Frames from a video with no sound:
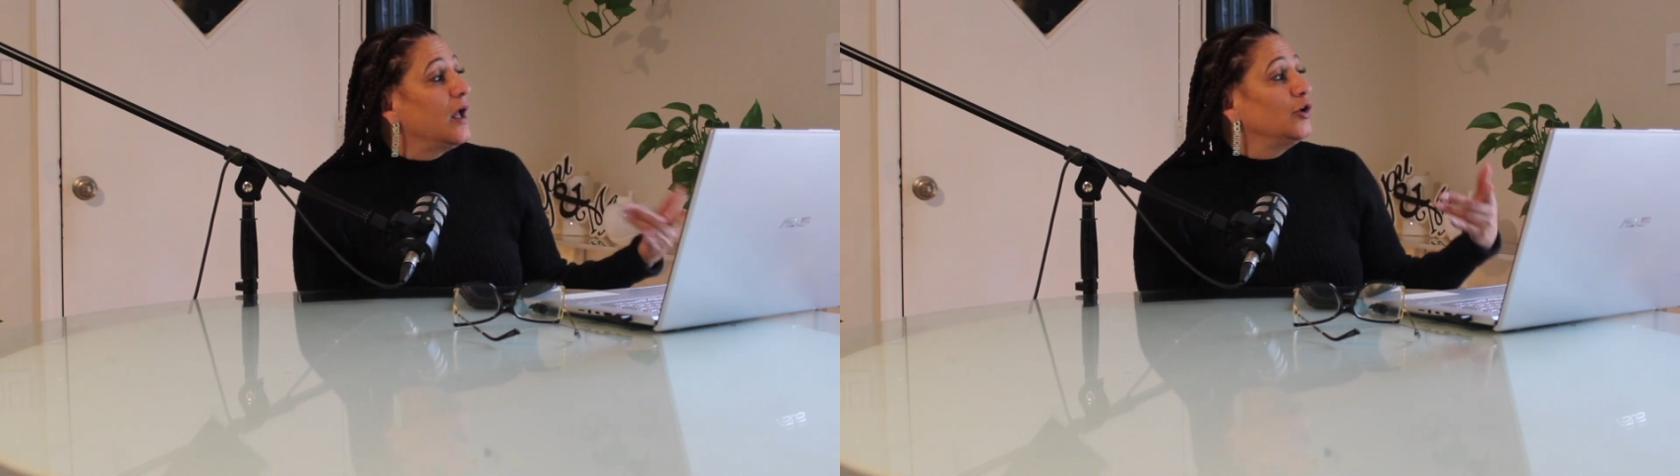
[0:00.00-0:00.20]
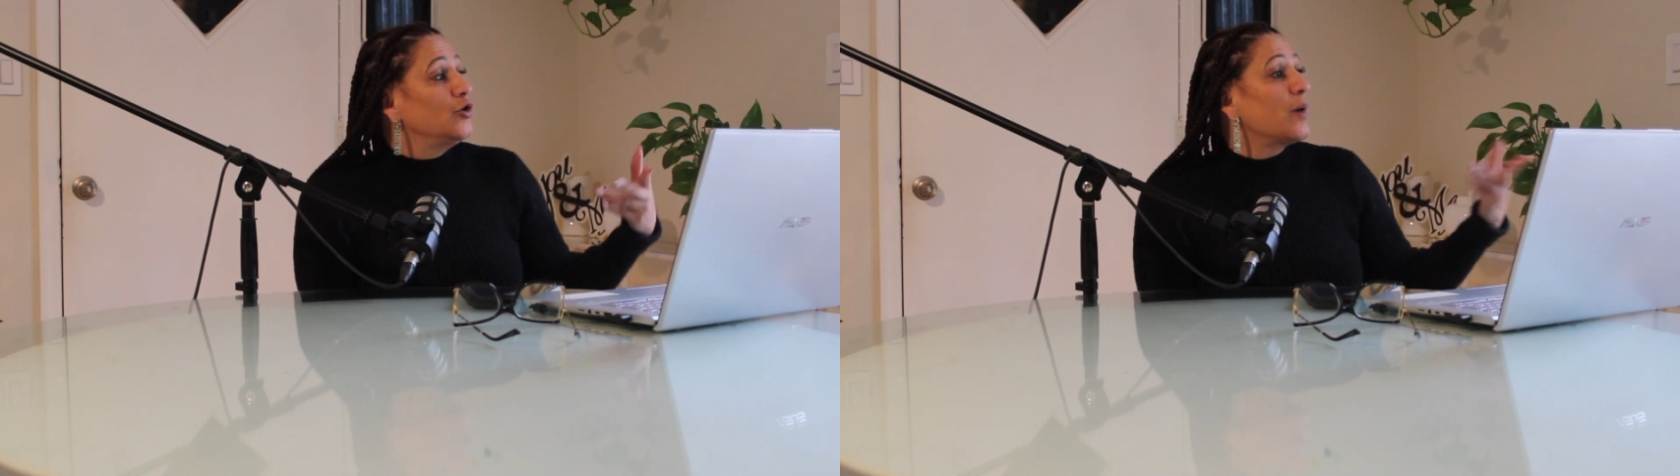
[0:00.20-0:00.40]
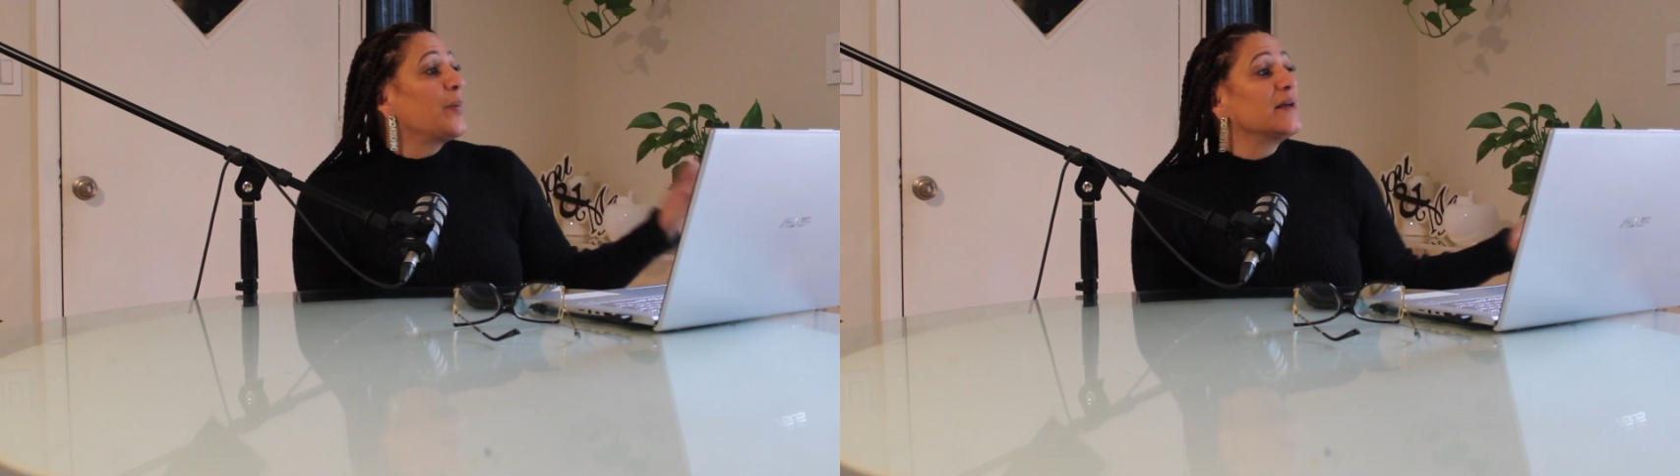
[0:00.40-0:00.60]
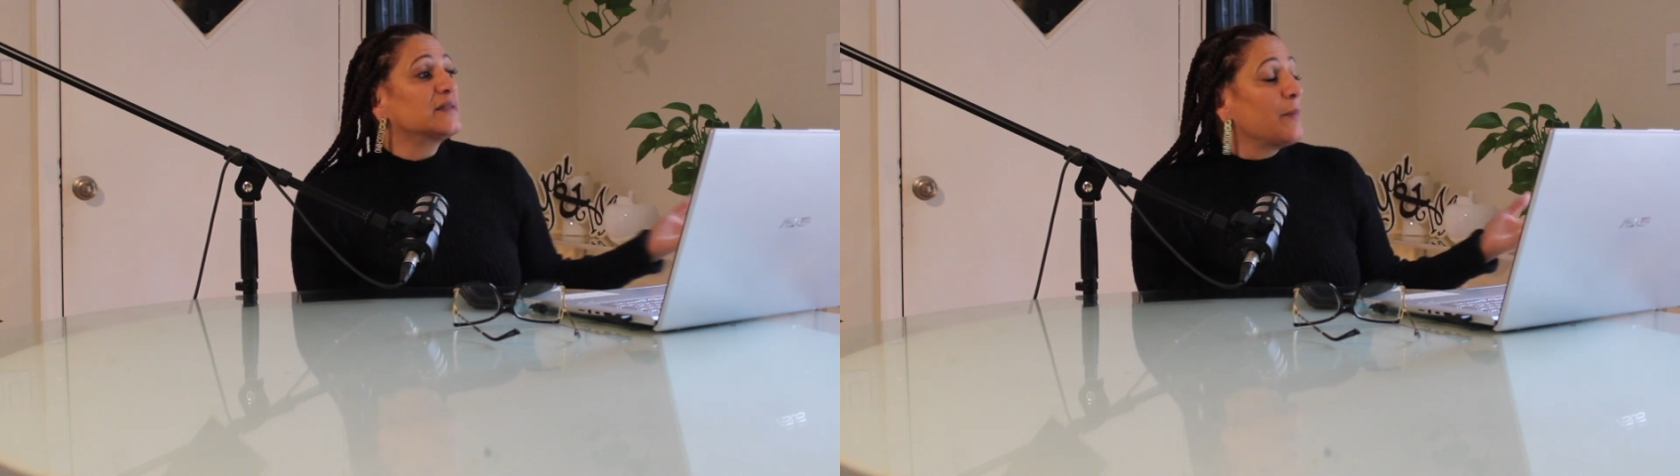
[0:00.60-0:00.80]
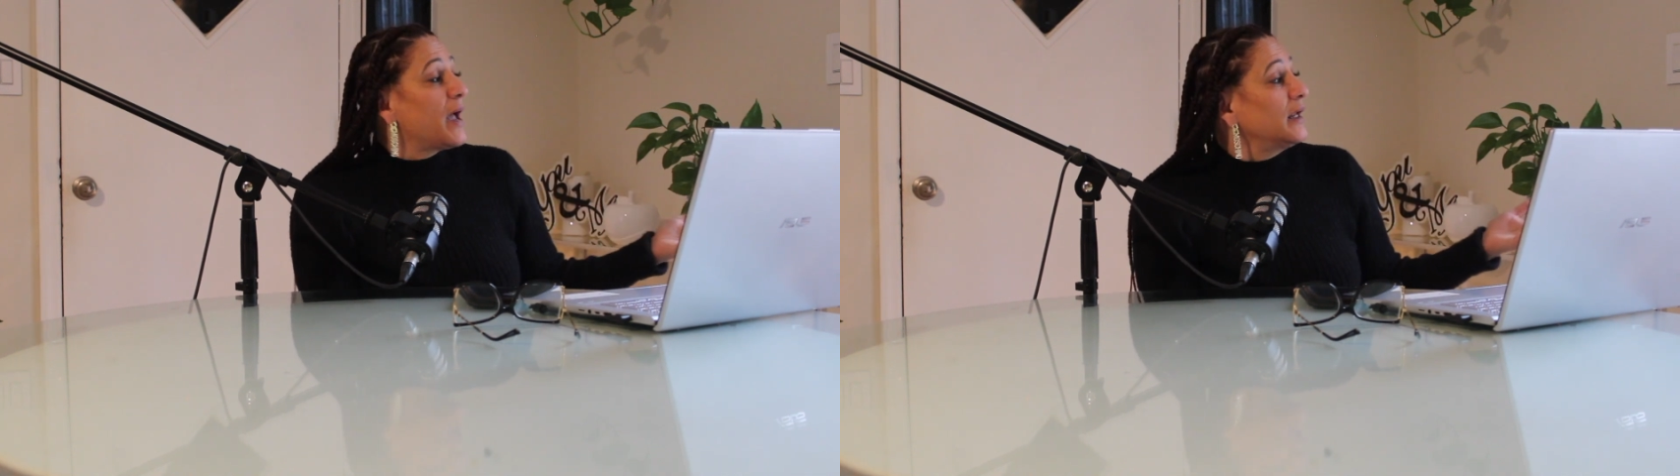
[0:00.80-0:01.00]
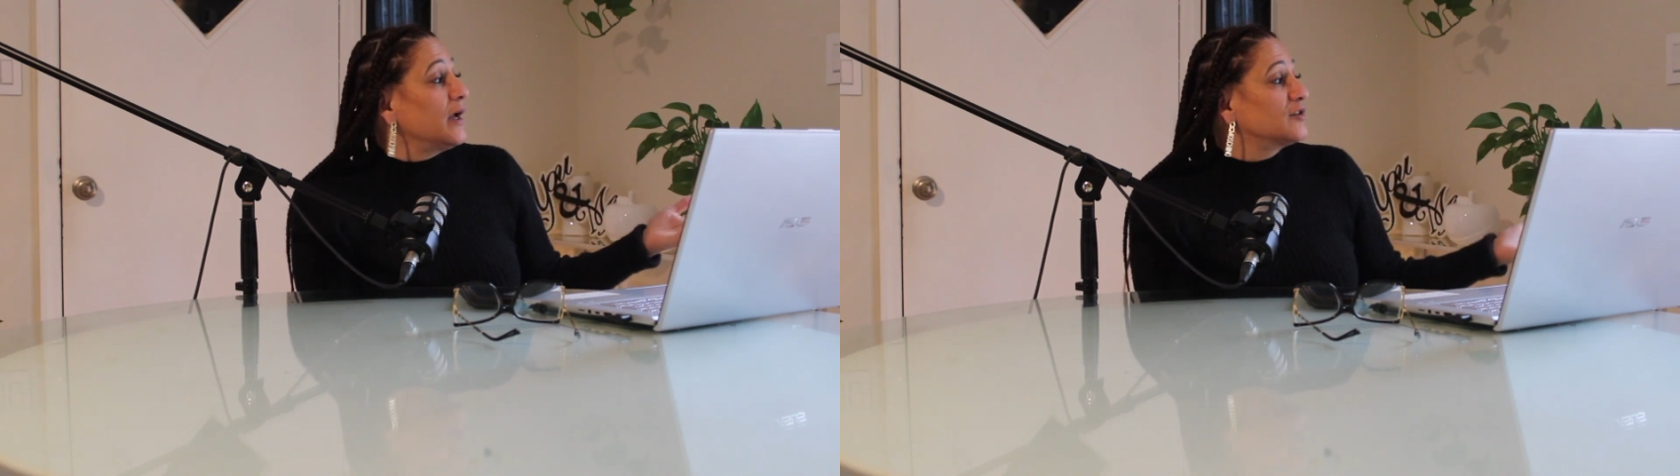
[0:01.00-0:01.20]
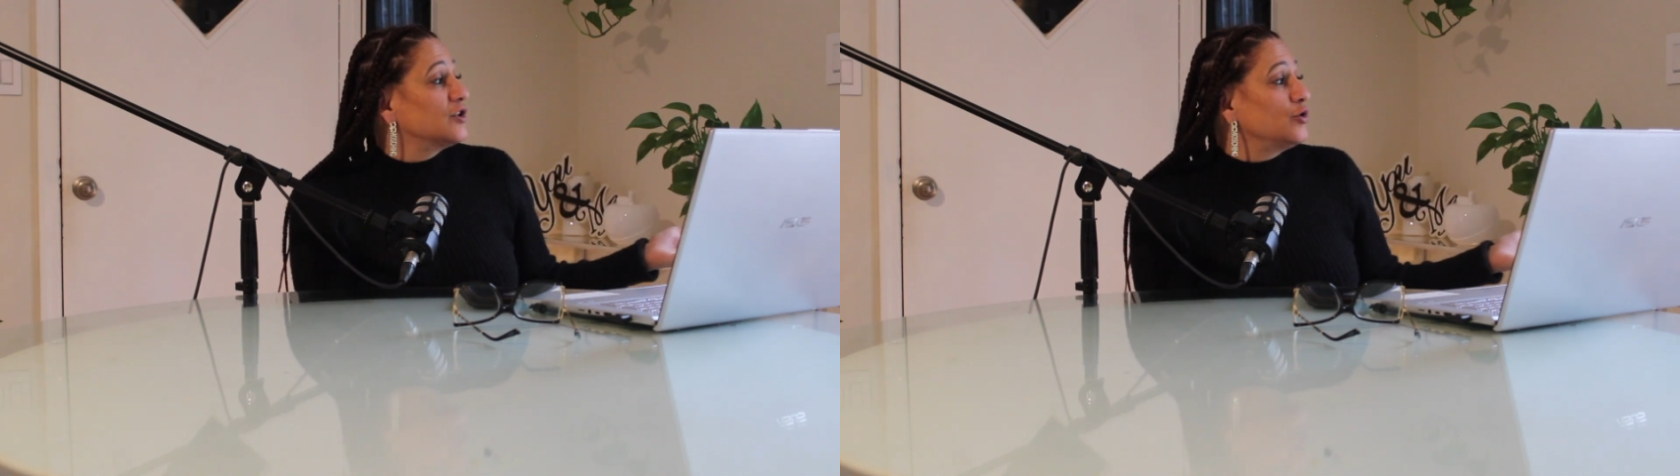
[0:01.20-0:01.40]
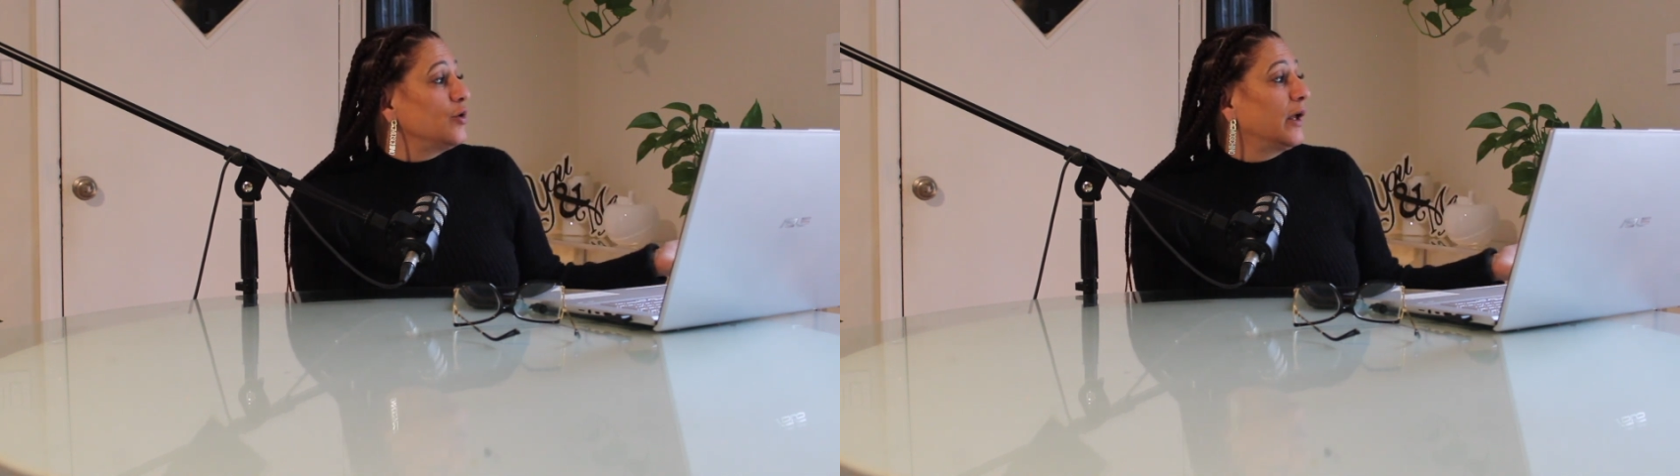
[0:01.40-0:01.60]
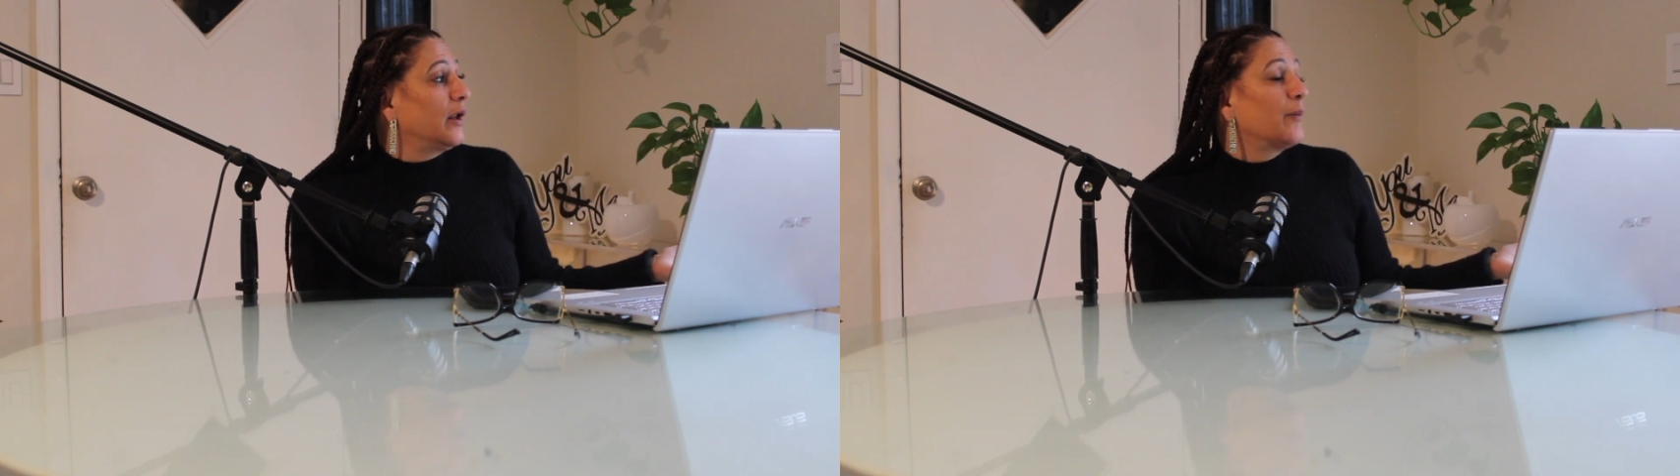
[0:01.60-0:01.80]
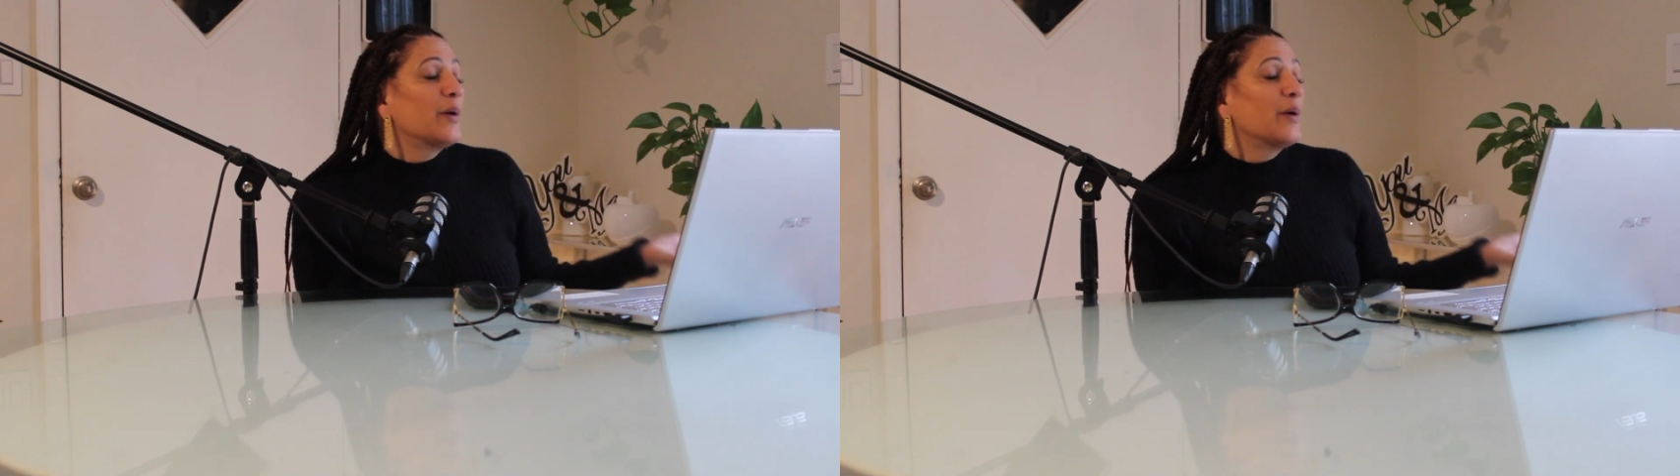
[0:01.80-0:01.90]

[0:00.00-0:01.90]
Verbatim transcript: You could pay somebody else to do it,